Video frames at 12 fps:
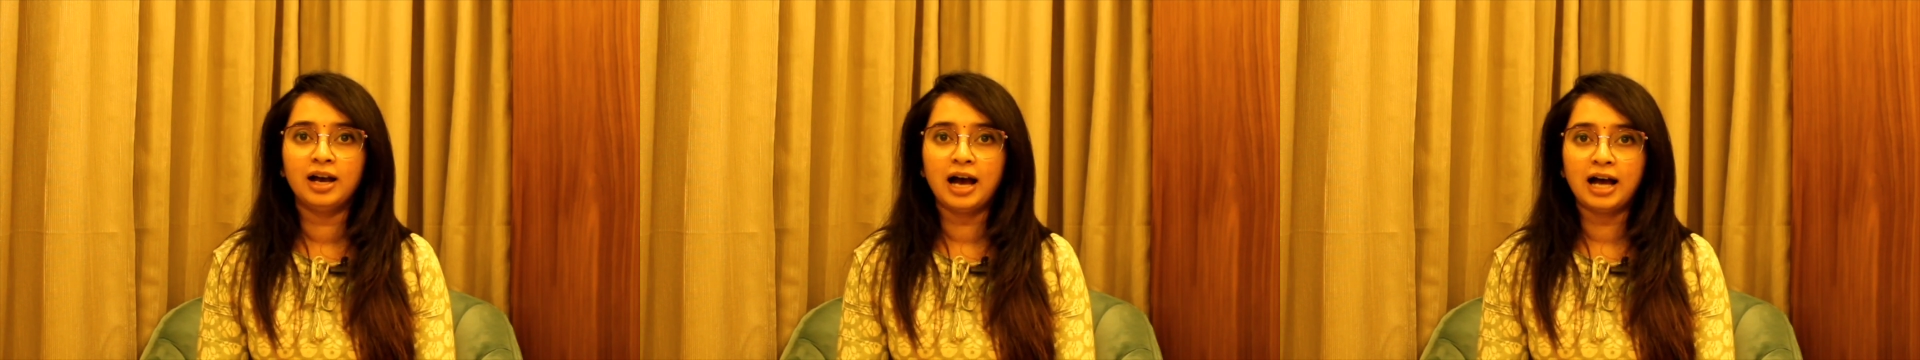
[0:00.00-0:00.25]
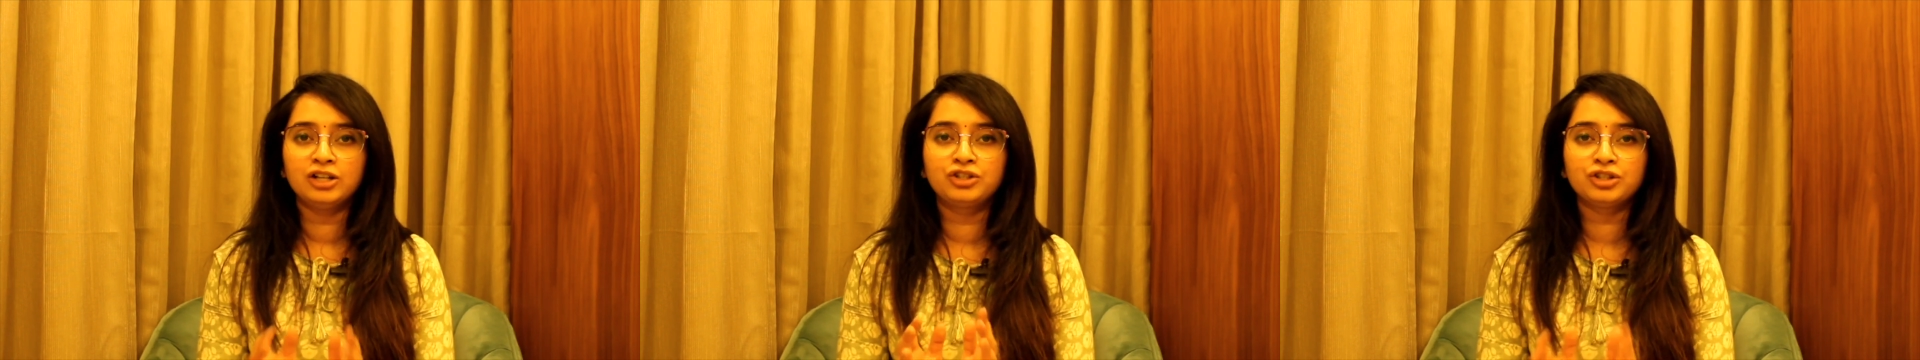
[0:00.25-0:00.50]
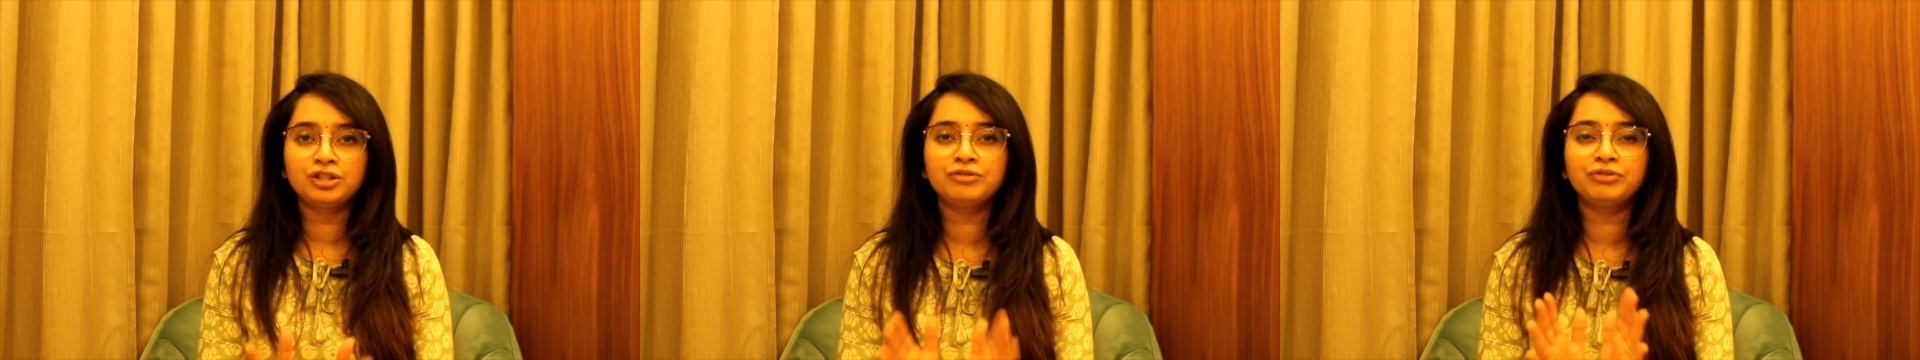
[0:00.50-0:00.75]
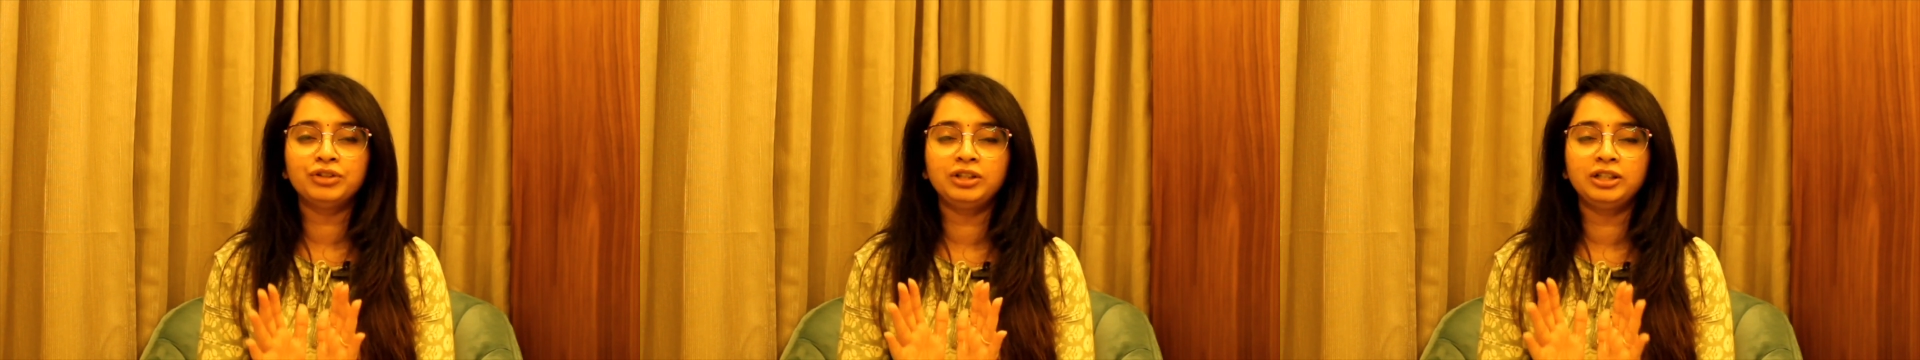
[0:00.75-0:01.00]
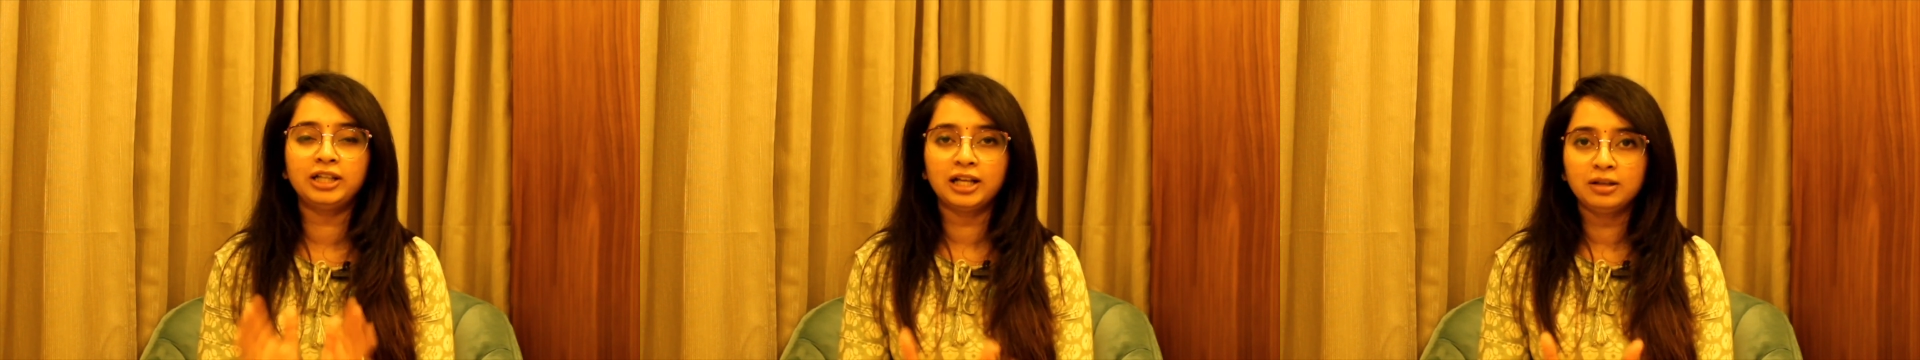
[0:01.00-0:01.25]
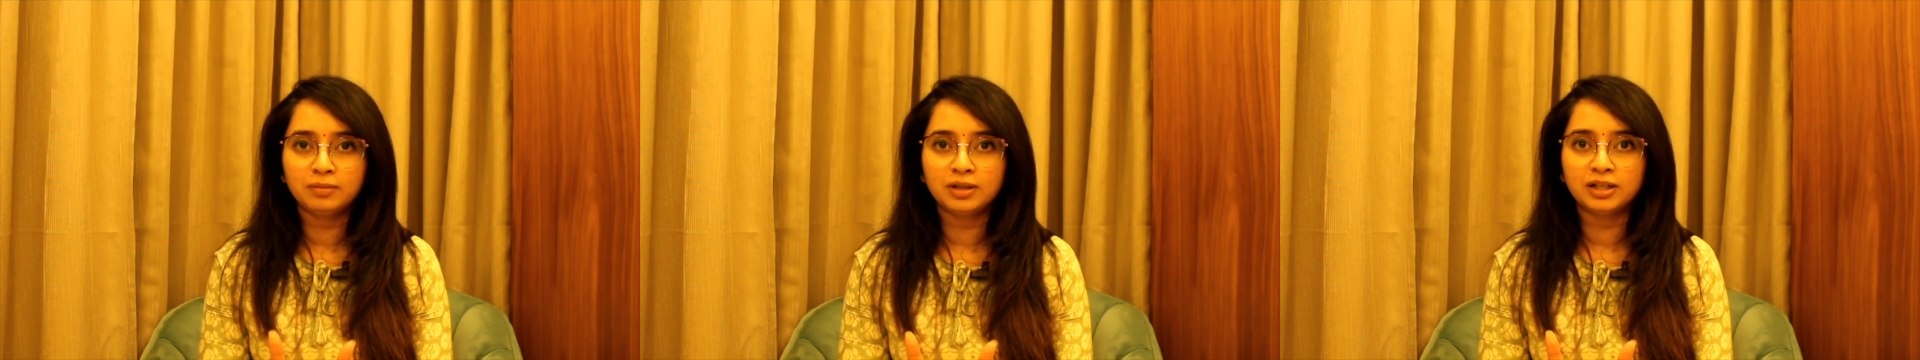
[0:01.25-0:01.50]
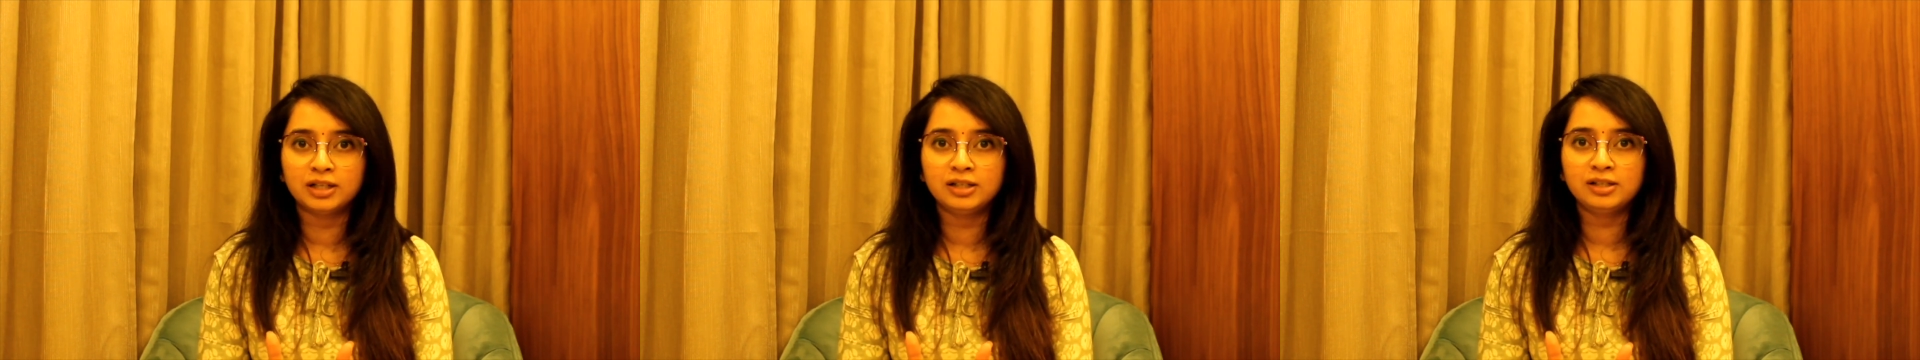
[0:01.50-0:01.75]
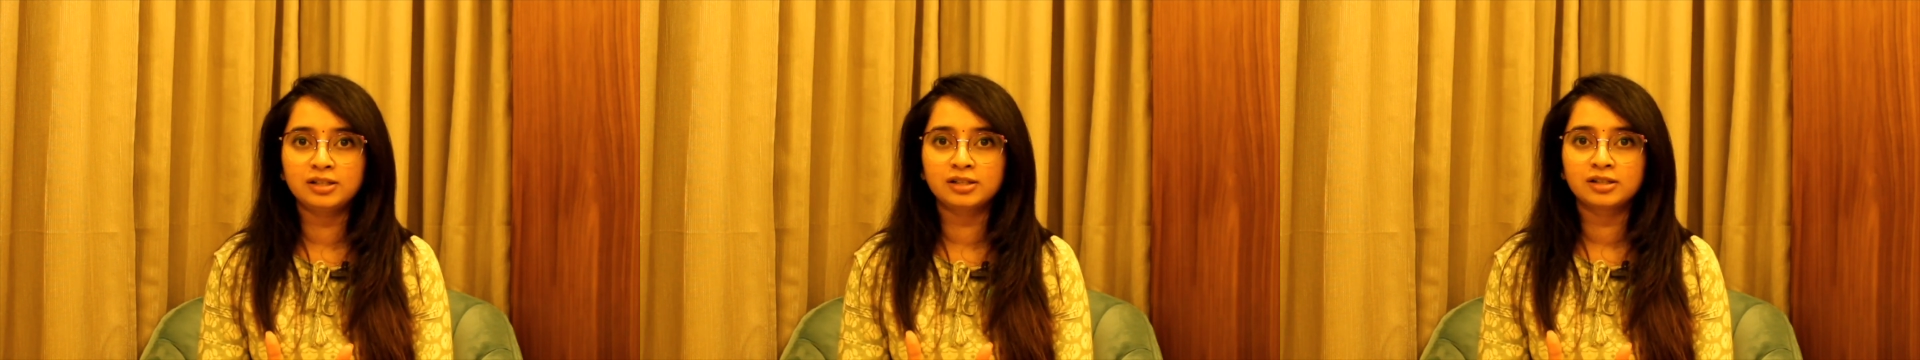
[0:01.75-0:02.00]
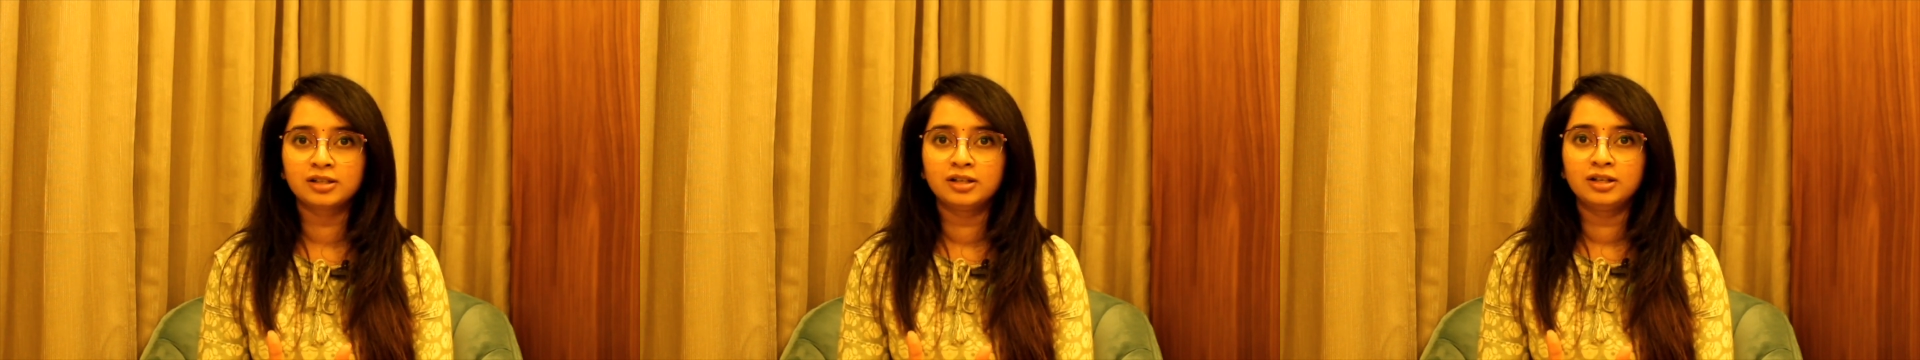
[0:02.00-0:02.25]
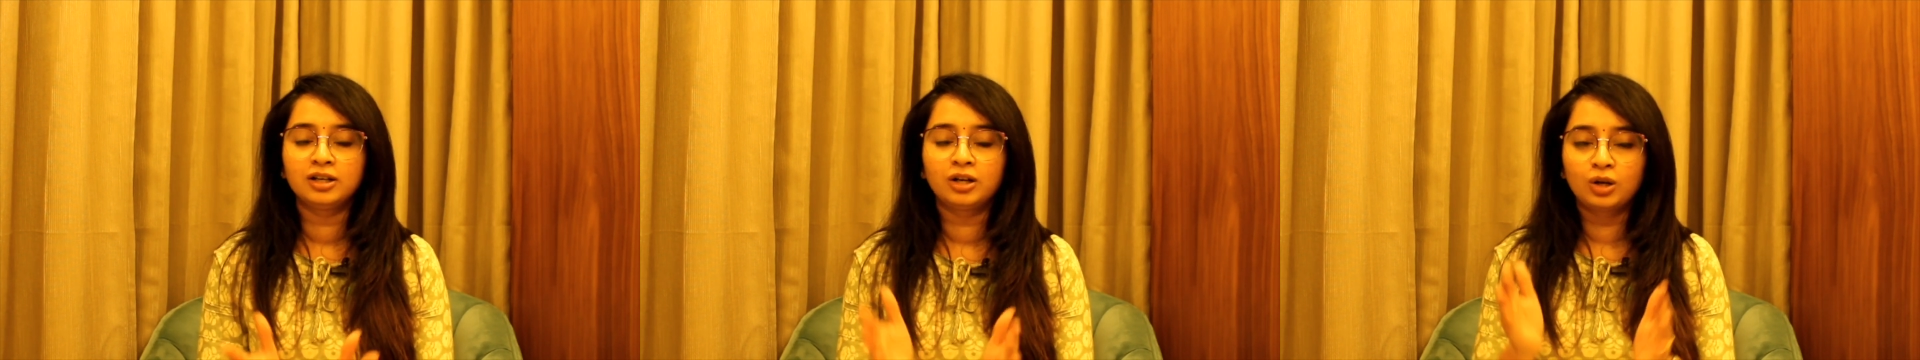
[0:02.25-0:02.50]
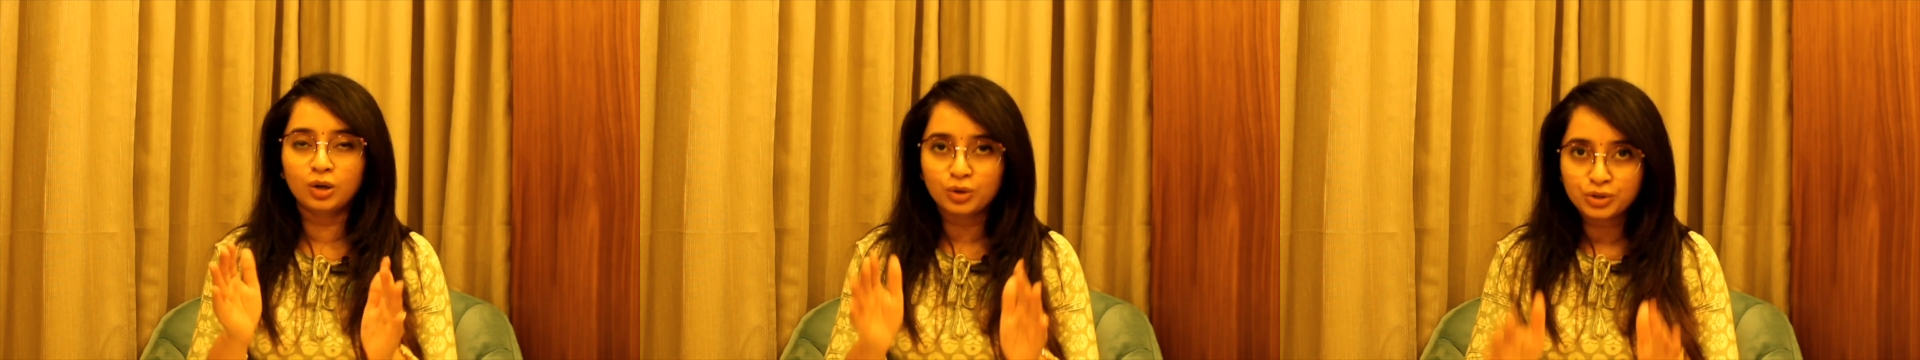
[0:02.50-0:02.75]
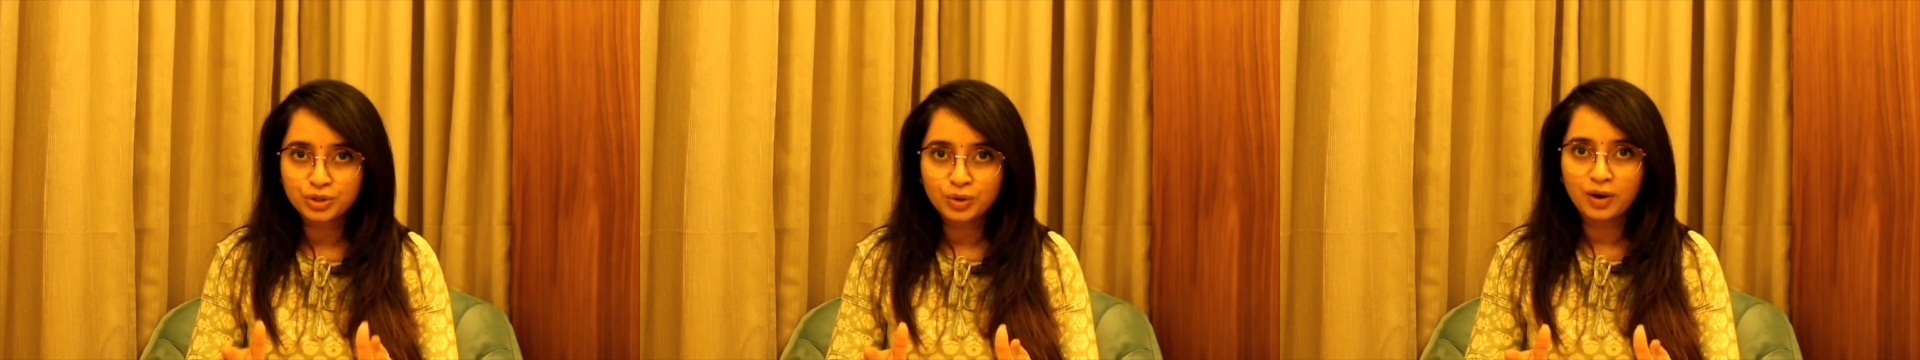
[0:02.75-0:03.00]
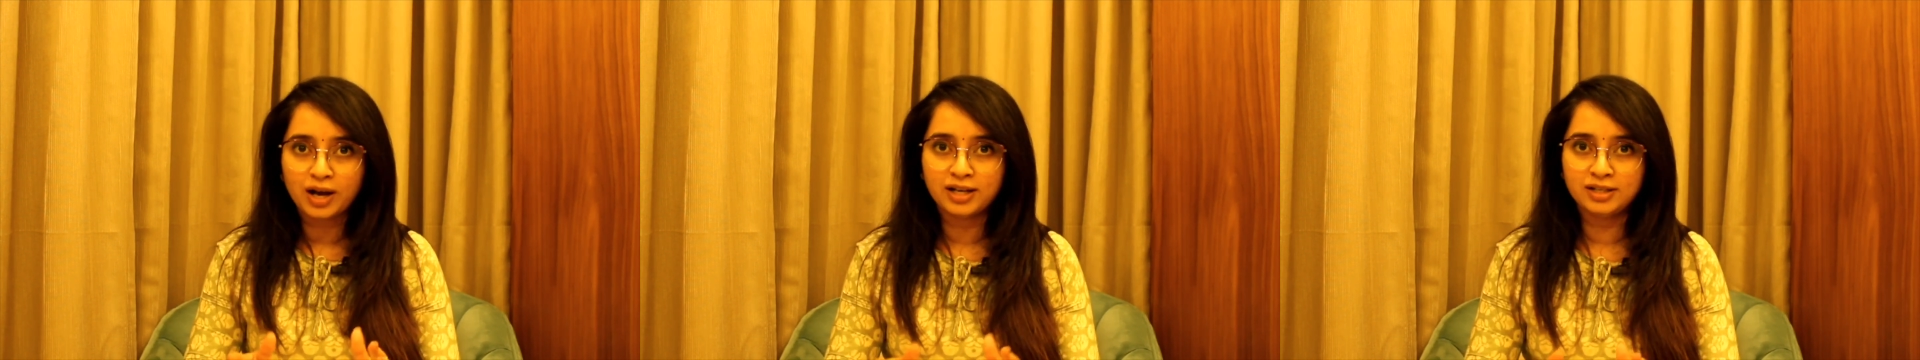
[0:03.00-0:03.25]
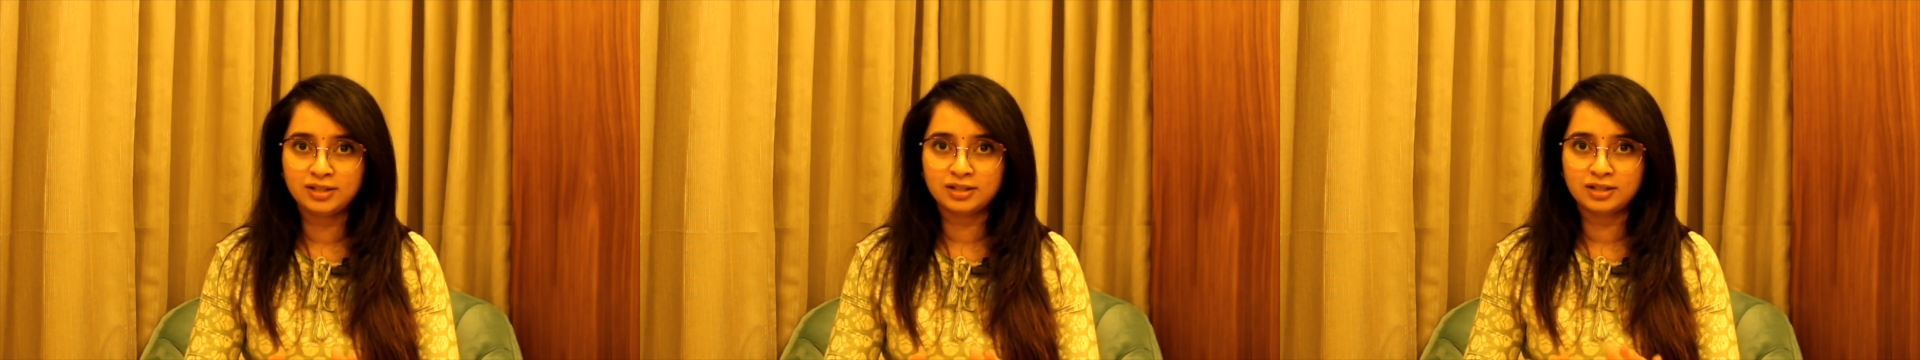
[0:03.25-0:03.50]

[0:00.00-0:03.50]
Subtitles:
and just for 10 minutes close your eyes